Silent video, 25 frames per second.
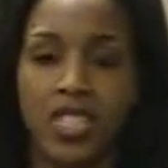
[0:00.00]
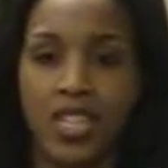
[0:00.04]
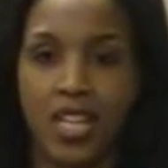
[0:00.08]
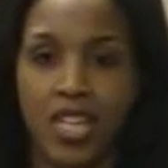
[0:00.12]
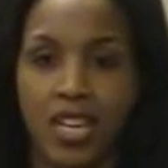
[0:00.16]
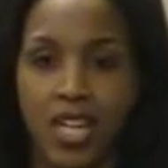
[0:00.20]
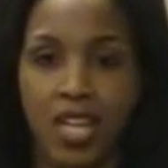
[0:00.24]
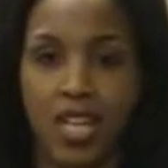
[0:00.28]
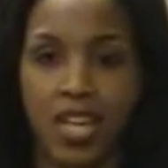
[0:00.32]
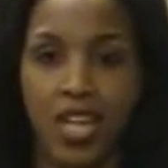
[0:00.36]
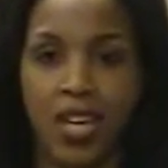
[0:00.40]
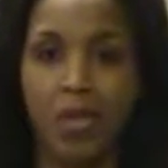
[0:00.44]

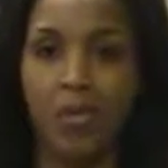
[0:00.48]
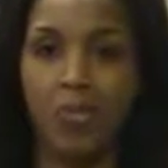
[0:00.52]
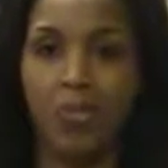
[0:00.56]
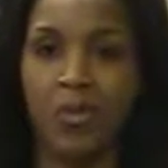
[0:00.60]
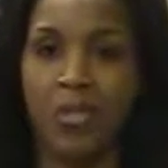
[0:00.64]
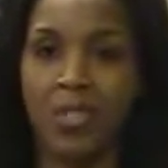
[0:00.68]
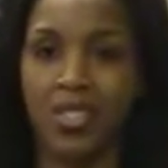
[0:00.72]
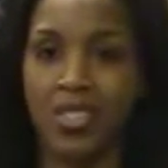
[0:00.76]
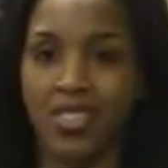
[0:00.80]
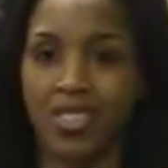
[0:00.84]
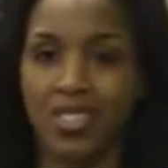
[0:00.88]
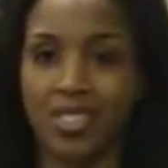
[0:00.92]
and and
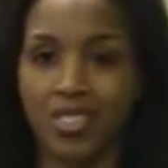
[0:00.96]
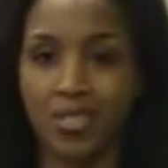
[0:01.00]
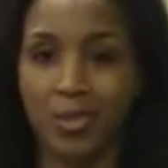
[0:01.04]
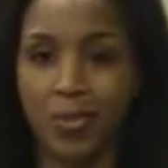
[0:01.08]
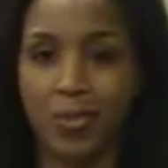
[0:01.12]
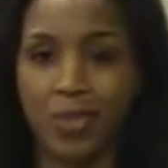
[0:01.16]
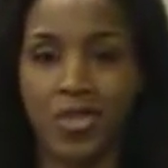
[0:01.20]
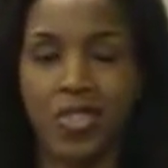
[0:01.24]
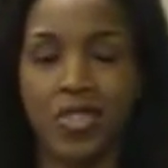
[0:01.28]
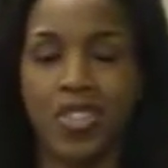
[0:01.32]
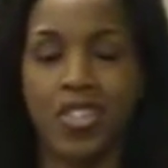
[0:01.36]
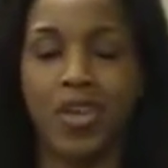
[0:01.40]
we'll
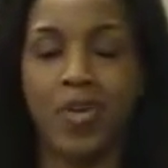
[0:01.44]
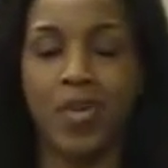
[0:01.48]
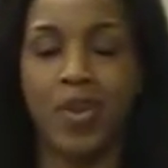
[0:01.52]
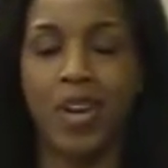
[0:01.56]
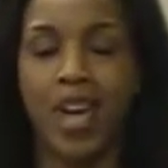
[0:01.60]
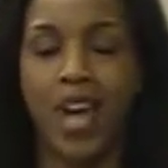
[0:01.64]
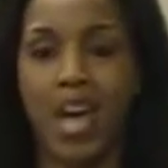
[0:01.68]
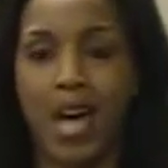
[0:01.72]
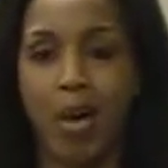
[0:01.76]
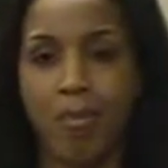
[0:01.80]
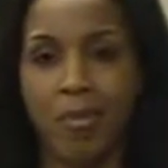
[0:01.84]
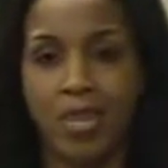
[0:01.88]
we'll see what
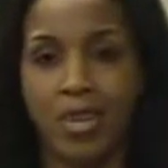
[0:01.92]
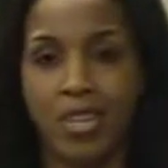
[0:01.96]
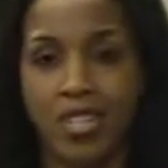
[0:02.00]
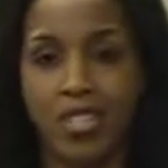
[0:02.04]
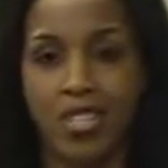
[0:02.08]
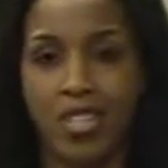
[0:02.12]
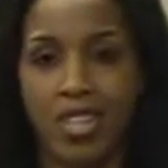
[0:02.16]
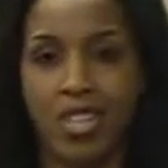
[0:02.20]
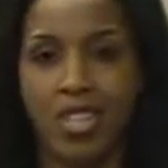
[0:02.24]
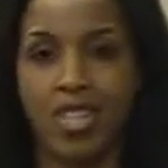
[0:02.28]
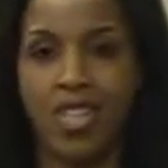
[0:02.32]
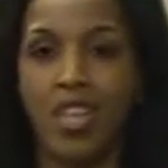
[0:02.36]

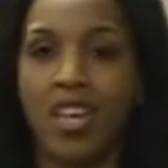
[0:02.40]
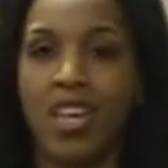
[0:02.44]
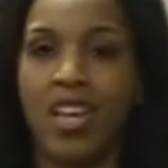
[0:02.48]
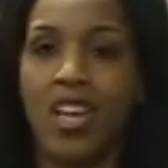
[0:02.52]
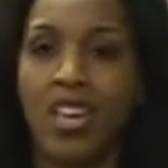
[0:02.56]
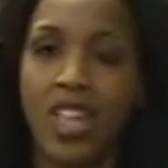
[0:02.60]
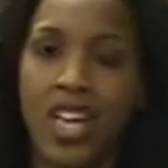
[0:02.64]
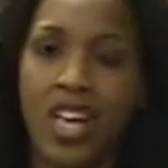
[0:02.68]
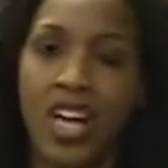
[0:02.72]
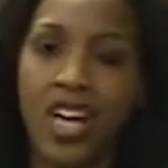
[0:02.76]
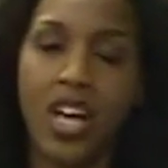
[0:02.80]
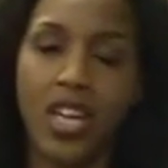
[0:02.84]
happens, and
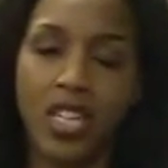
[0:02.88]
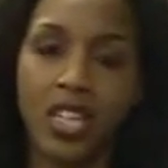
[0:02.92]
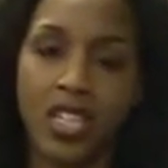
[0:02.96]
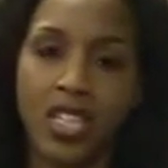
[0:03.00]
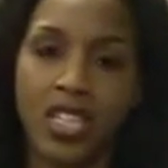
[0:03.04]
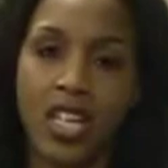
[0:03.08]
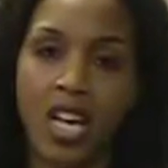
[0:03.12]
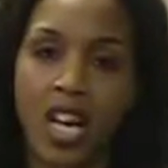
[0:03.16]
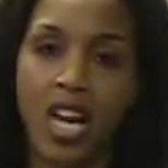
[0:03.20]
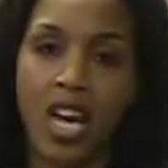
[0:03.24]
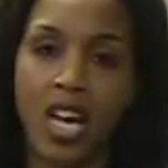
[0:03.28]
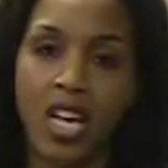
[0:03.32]
then I'll
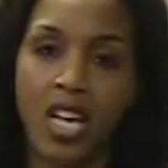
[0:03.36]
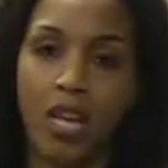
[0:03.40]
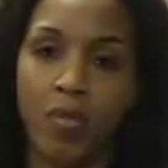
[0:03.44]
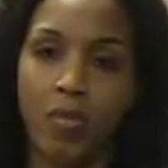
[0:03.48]
decide.